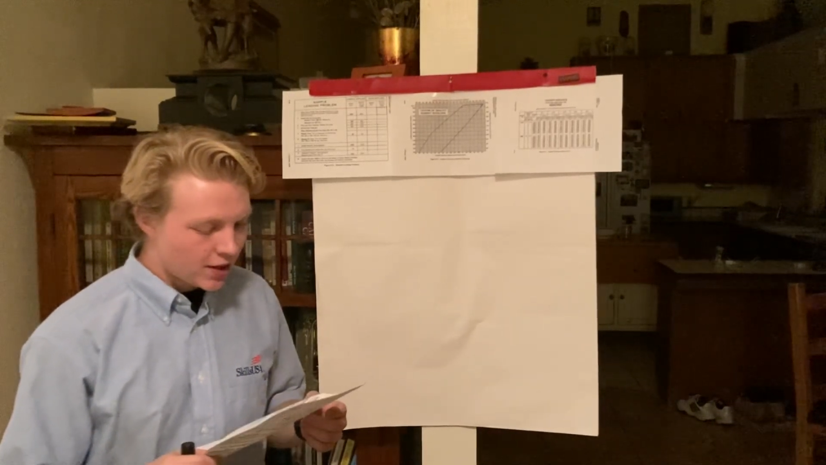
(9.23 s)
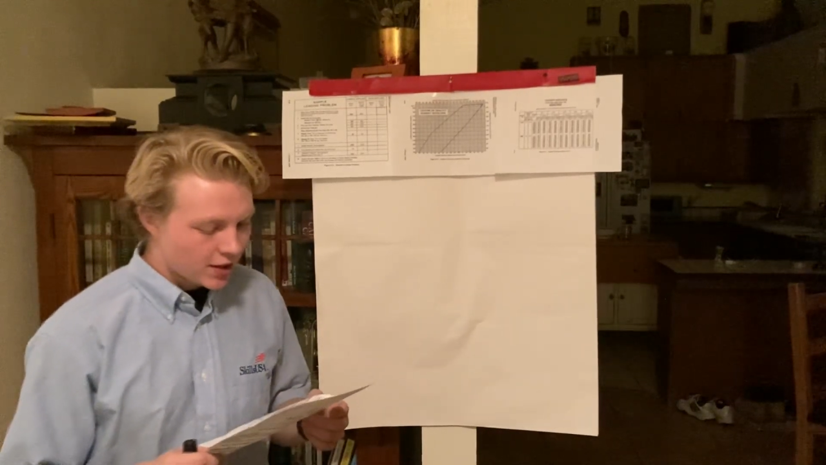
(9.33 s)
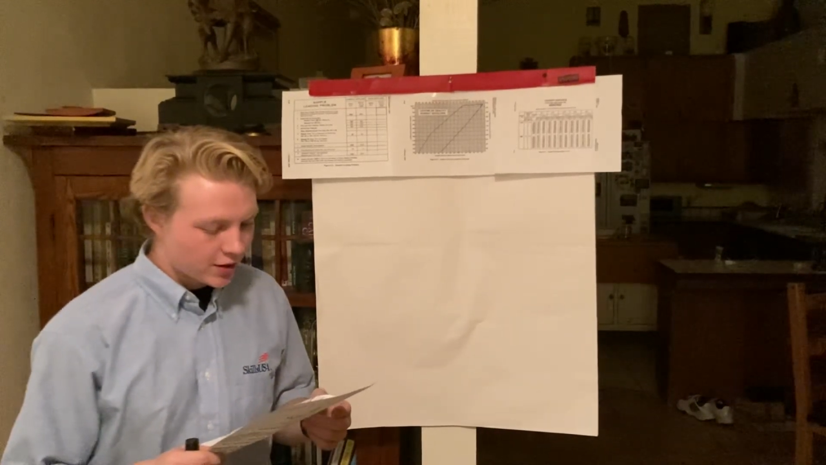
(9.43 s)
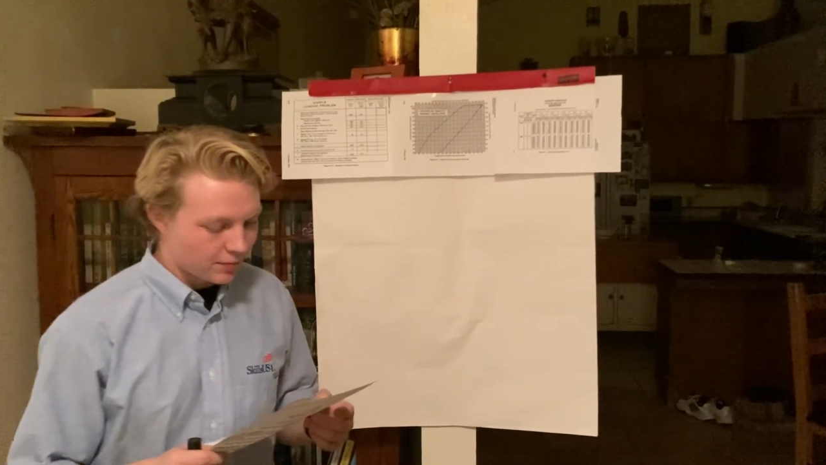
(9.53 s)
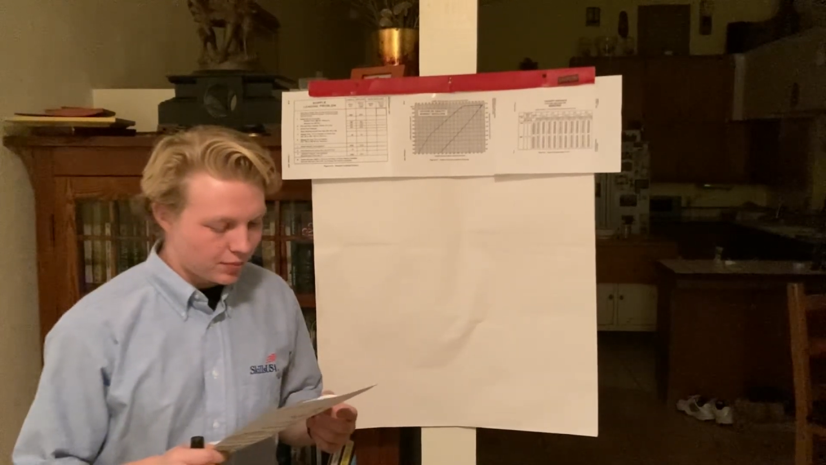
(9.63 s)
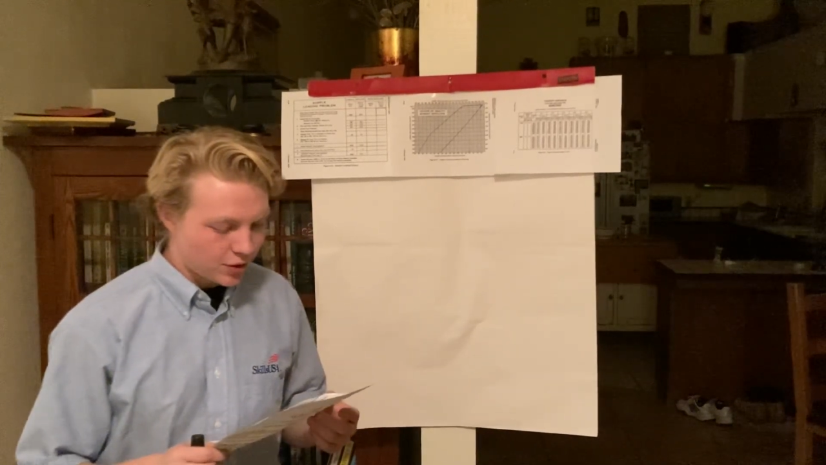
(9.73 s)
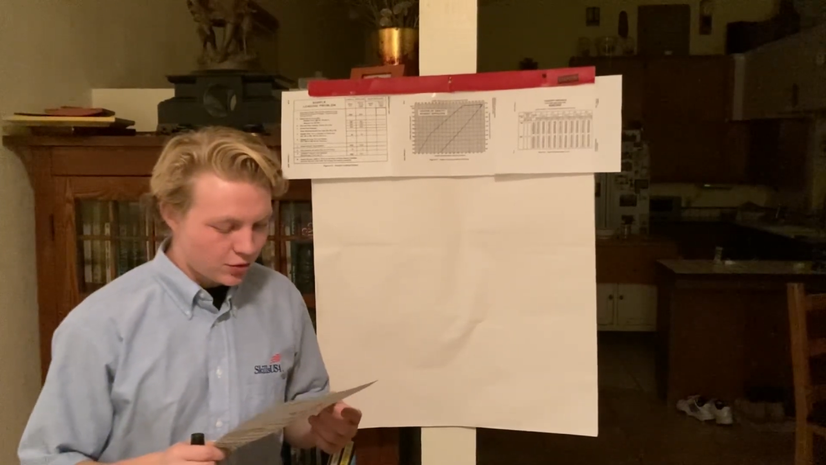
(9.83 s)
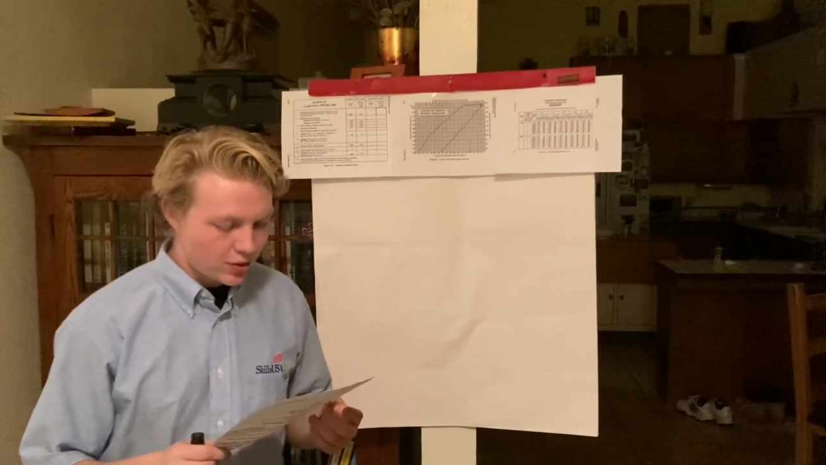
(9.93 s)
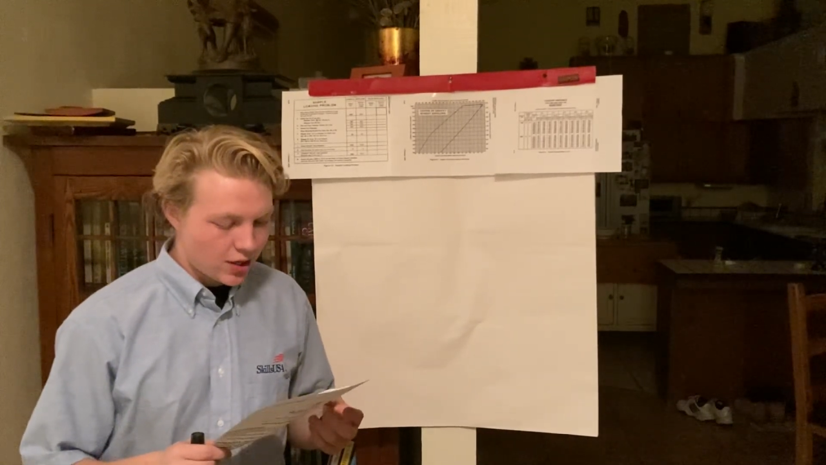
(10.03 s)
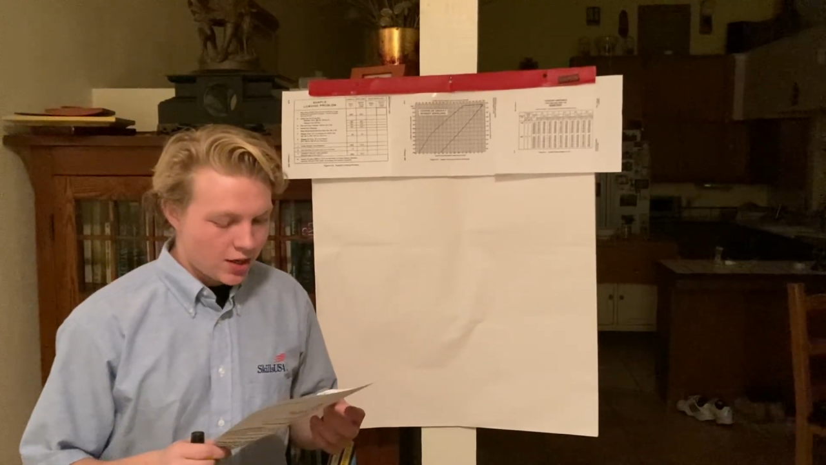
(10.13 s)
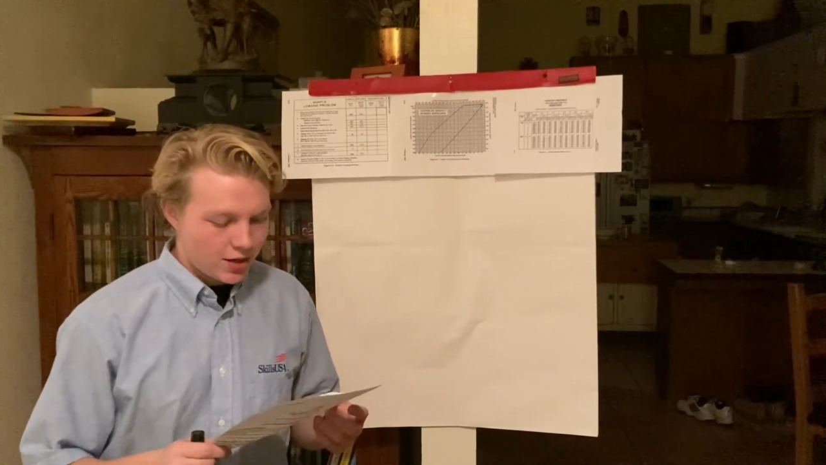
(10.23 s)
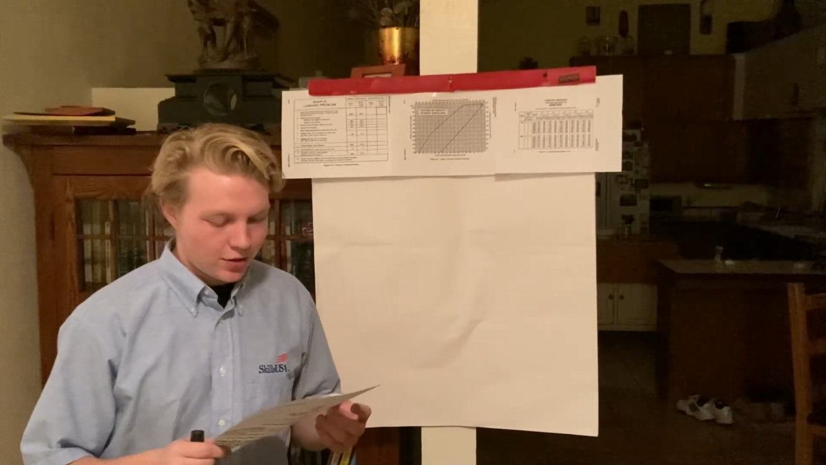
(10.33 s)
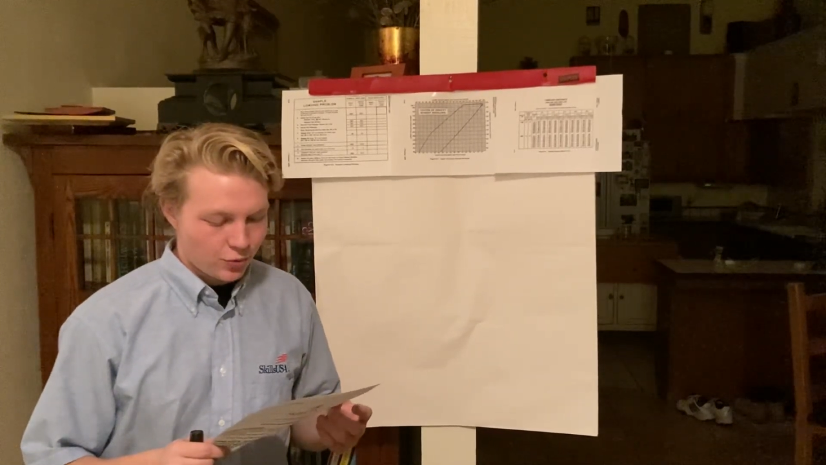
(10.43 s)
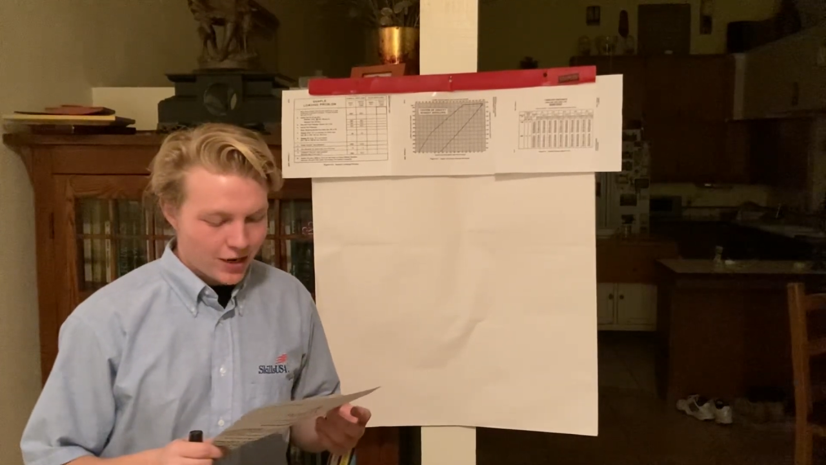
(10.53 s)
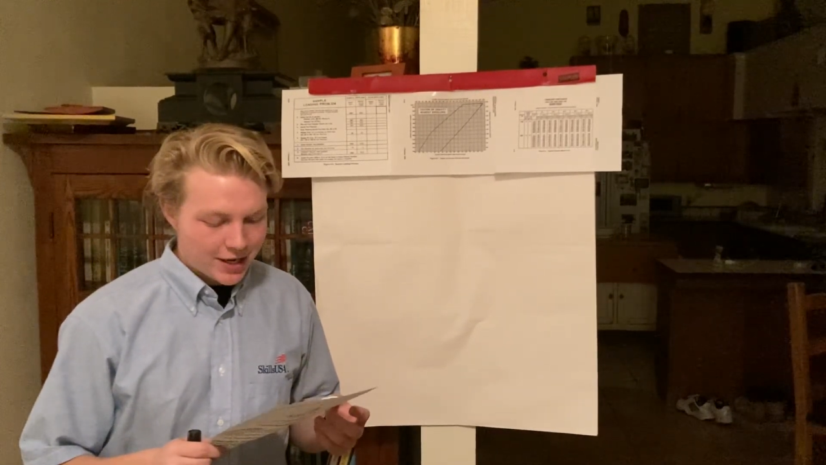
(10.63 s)
compute the
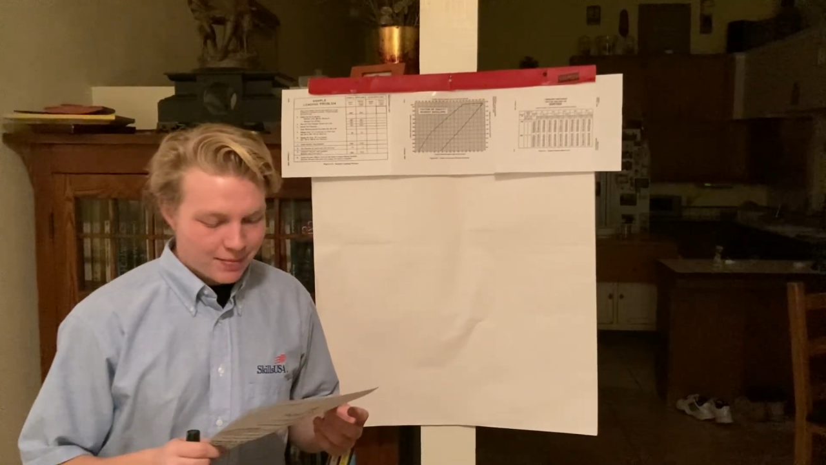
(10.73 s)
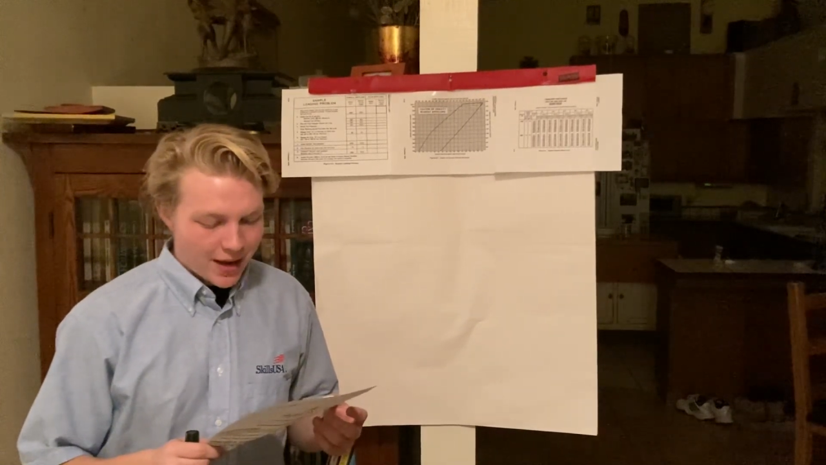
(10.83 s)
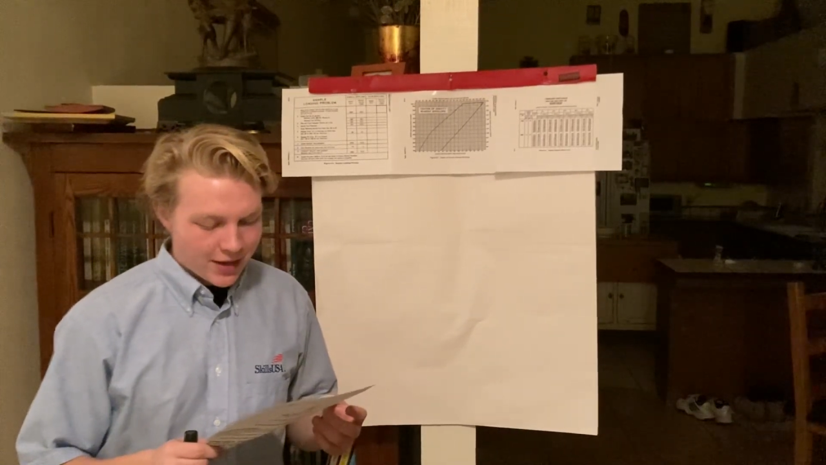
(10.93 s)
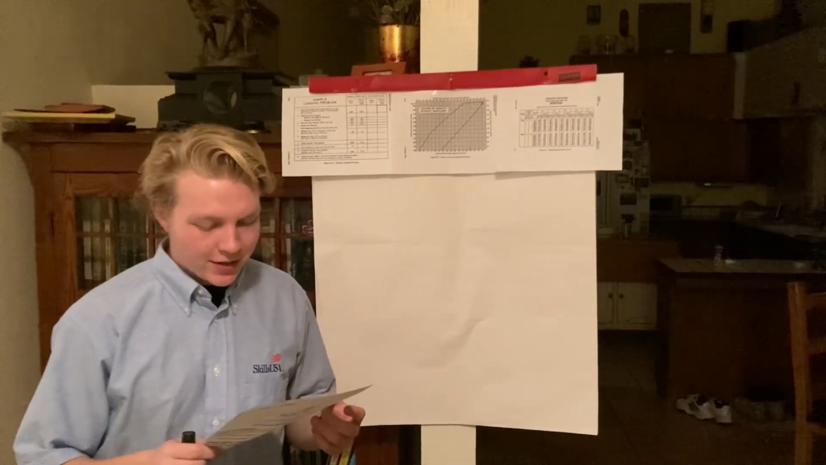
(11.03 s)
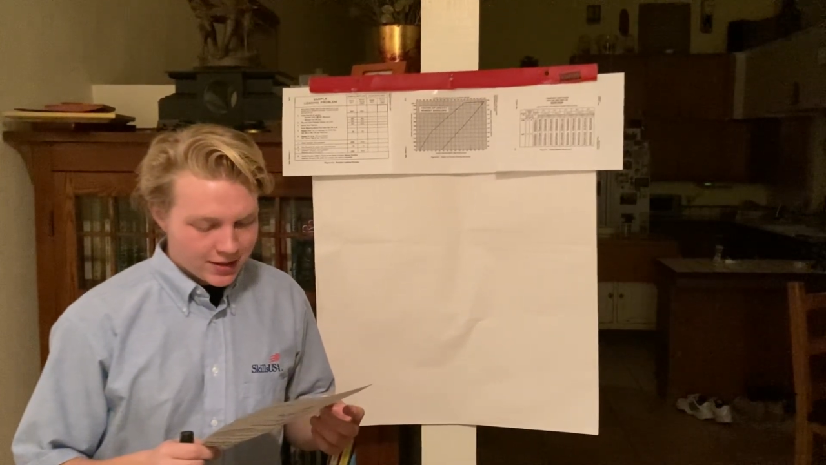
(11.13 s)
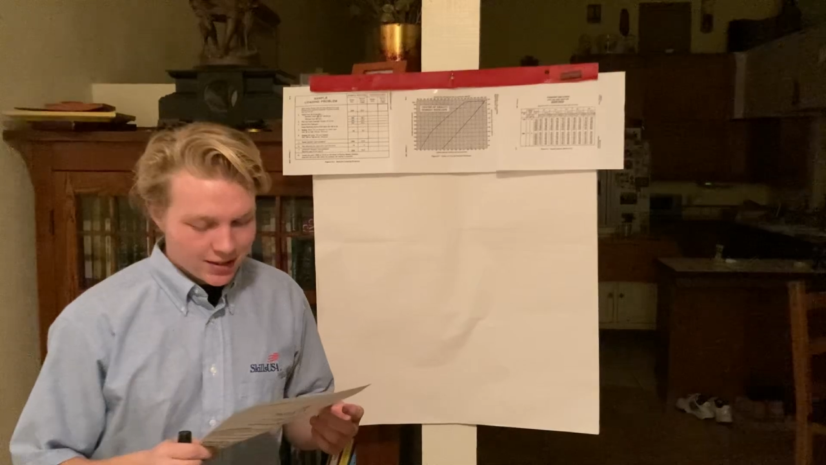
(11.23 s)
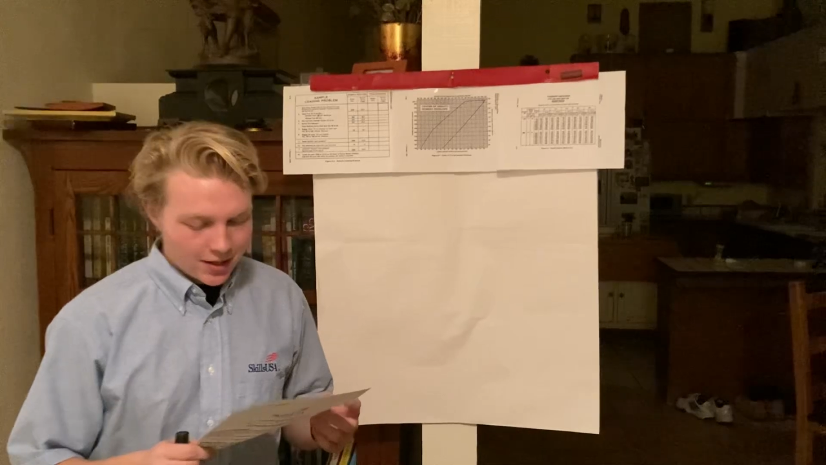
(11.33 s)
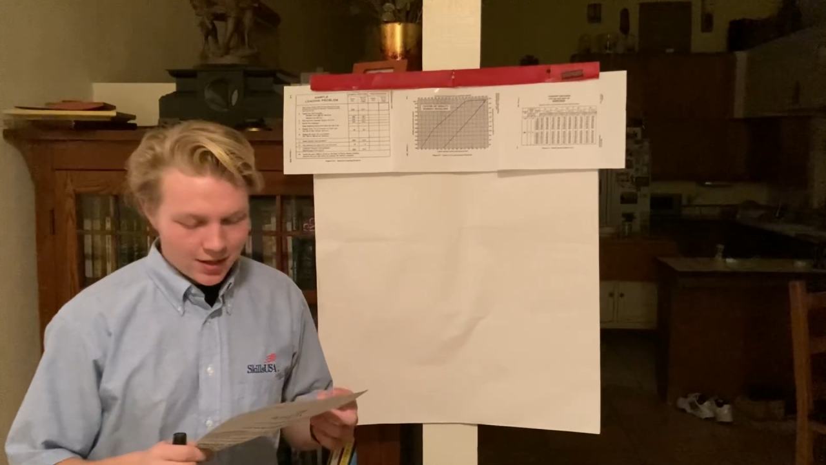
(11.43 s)
weight and balance